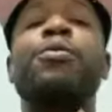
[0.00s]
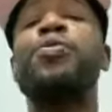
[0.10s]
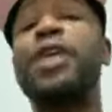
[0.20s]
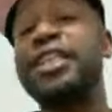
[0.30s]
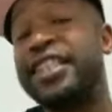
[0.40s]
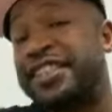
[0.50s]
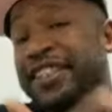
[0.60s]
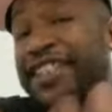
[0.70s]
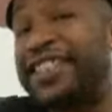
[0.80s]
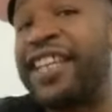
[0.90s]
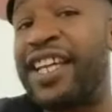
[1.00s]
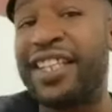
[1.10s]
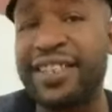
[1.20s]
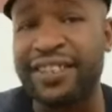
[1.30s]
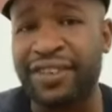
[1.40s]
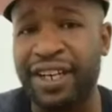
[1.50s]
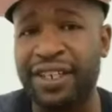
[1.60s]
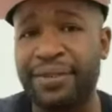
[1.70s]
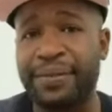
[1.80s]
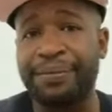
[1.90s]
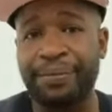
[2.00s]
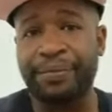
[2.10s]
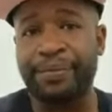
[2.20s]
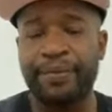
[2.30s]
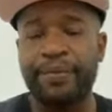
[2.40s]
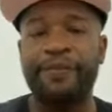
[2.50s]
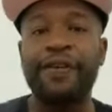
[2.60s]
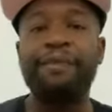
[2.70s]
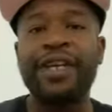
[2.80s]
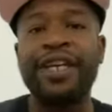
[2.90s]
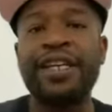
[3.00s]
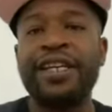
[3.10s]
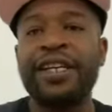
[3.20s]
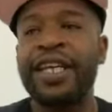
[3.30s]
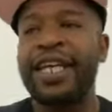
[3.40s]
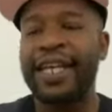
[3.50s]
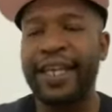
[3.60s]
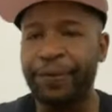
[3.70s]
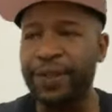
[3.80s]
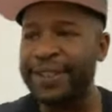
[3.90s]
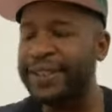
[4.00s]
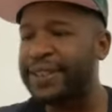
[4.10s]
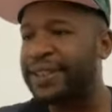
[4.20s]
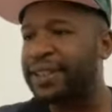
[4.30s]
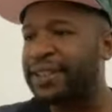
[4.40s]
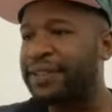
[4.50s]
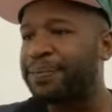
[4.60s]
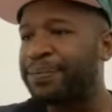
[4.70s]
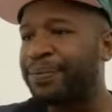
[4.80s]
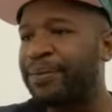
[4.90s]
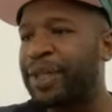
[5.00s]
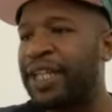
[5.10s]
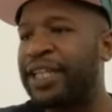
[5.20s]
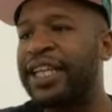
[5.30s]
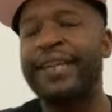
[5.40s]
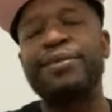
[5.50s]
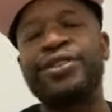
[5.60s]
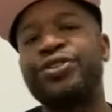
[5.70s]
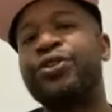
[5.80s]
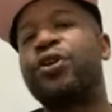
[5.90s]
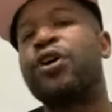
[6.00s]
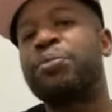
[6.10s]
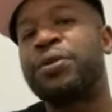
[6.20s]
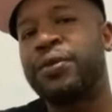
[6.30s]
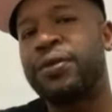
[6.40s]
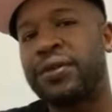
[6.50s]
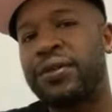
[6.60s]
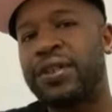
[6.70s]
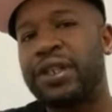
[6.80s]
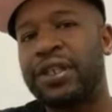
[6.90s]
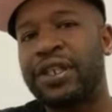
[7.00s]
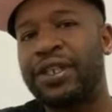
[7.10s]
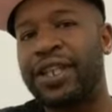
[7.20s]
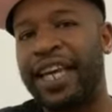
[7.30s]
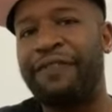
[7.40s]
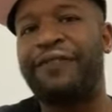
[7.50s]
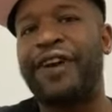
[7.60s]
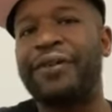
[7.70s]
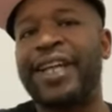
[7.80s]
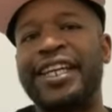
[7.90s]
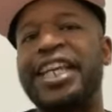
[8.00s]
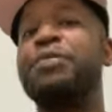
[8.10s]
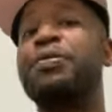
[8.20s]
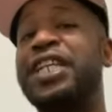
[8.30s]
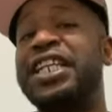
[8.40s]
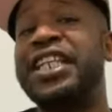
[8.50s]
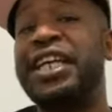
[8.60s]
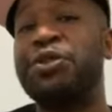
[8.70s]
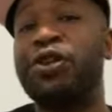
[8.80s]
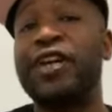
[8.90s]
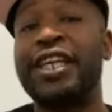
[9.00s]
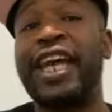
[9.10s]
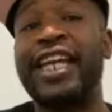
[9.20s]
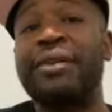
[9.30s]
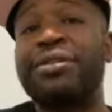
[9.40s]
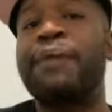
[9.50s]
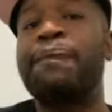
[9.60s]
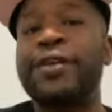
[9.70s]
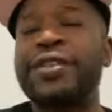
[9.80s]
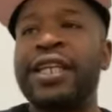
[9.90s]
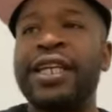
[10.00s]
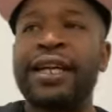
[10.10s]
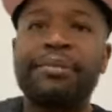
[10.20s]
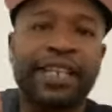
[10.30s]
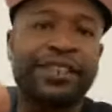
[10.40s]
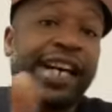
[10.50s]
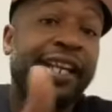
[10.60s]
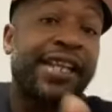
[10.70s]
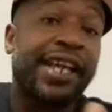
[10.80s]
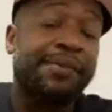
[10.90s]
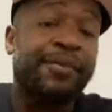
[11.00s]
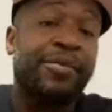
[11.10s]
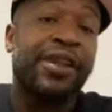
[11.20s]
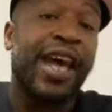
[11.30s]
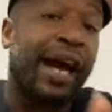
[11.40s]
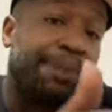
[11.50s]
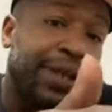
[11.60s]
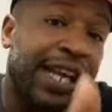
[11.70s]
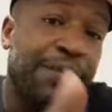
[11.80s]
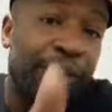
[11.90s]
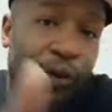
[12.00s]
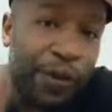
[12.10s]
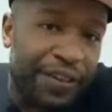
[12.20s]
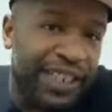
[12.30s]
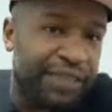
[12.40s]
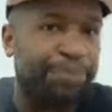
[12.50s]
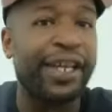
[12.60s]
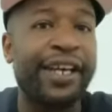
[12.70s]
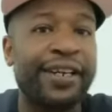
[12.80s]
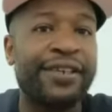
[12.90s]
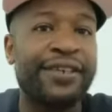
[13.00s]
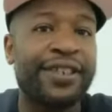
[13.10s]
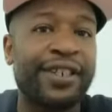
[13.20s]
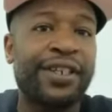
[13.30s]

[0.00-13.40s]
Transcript: we won the states, right? For me, it was normal. Like it felt like it was organic. It was supposed to, because you got to think, I played with all these players